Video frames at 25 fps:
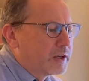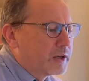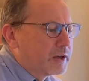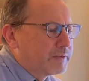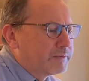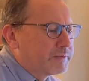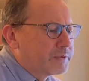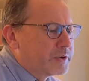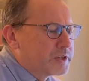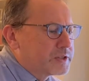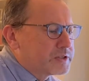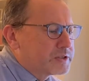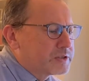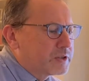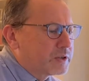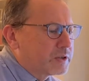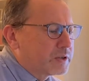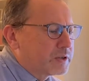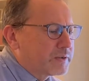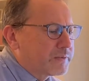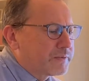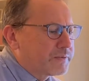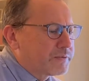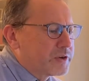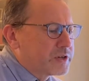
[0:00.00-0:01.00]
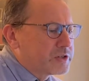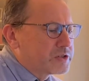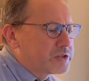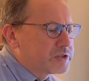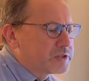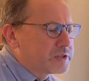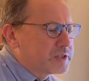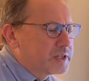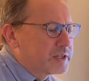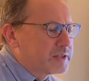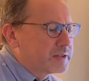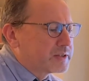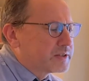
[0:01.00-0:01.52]
First dark fringes
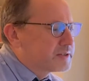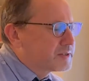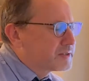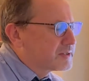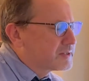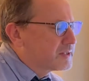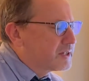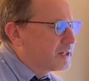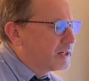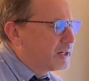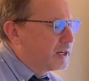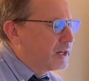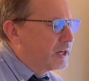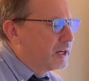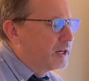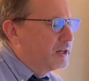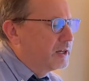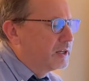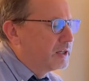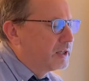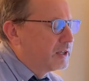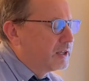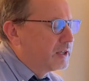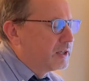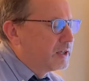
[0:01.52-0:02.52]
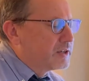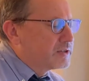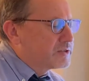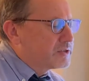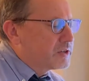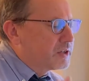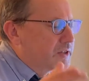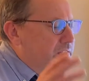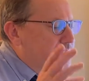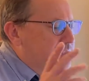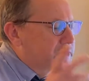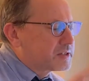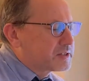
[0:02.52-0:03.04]
either side, so I
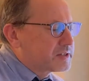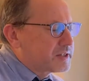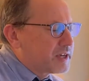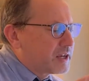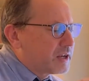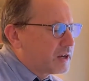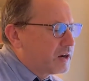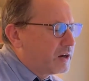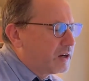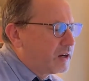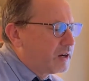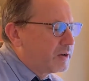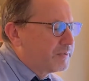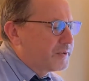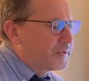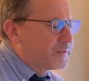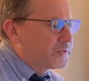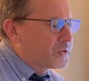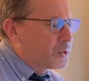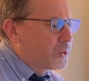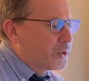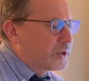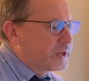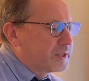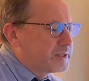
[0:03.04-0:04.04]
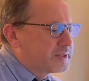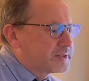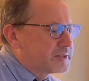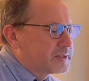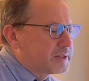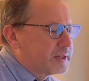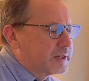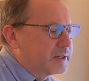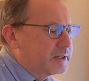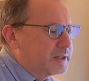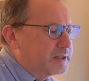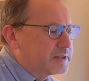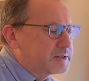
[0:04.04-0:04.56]
need to take half of
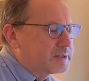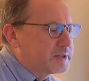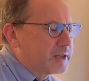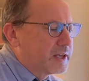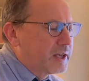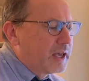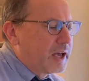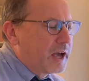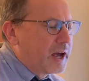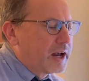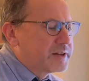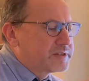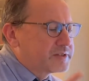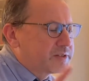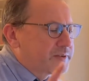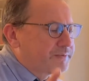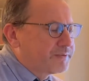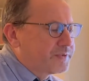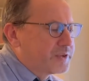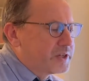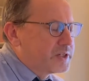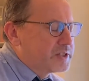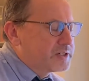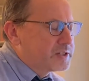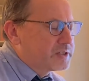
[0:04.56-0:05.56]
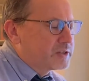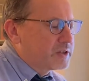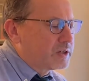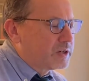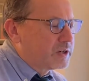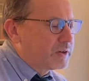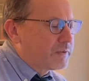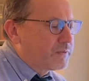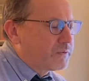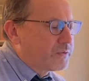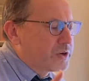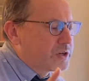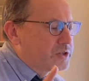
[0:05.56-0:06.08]
26, and it's the first
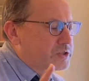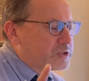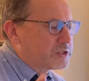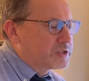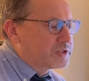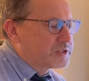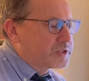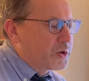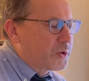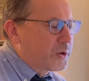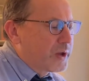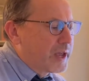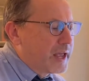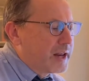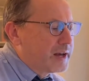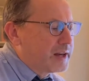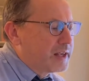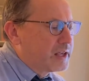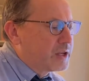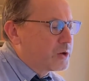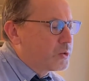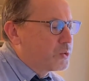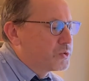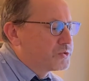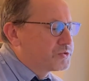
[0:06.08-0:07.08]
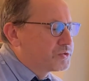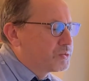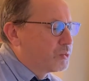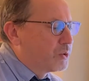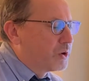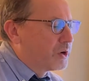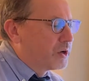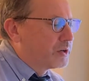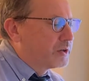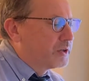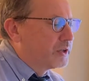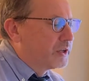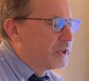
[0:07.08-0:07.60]
dark fringes, so n equals
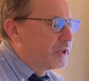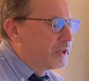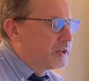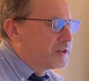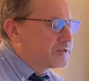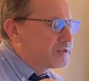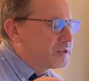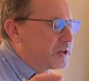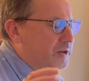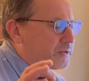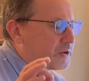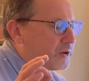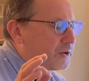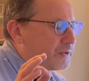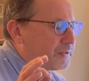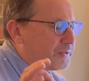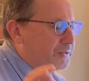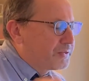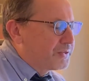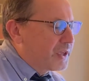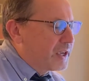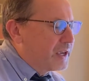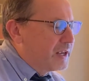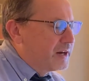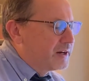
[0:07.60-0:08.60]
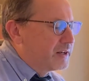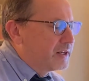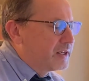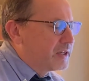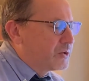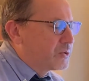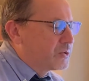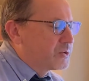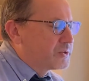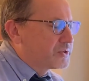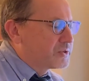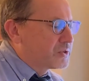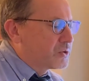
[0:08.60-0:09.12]
1. So I've got theta
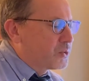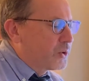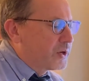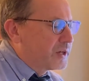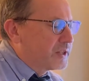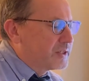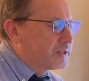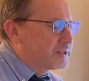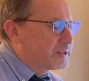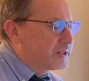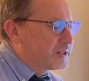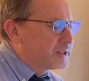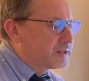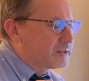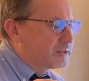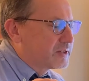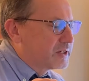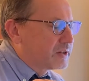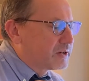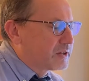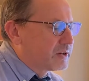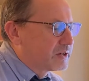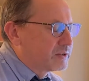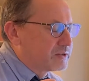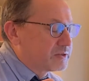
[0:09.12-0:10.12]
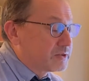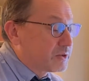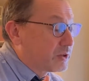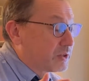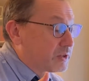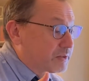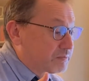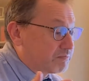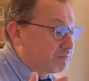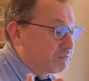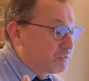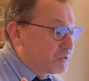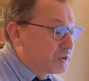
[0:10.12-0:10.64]
equals
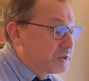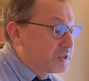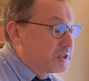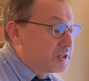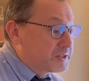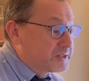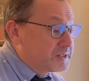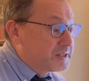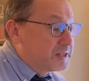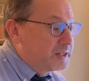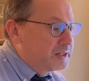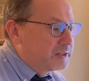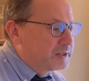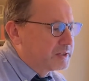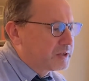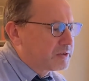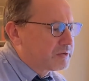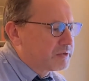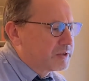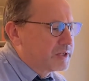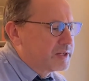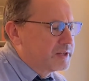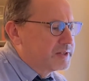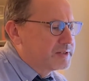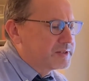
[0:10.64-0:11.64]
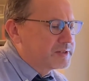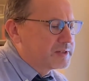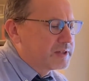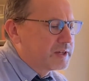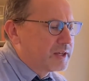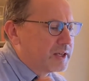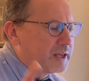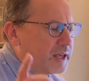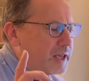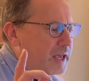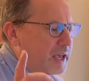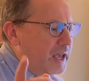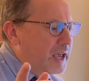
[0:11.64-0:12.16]
13 degrees,
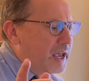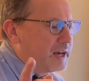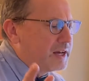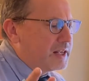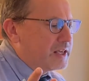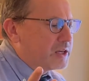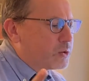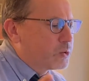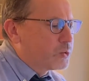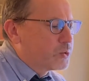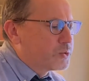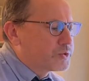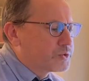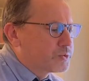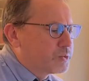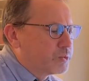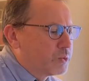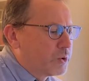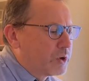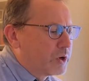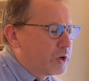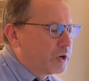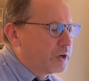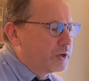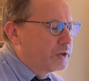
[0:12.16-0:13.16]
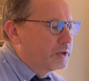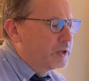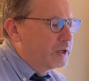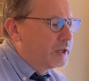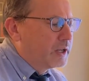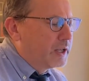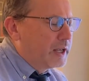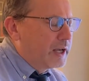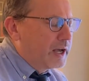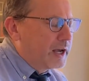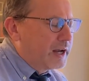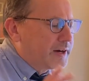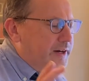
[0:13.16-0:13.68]
n equals 1,
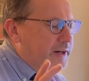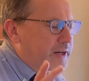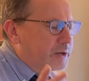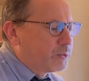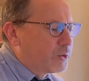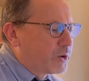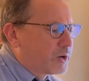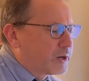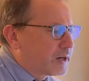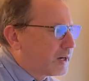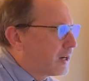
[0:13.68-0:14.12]
and I want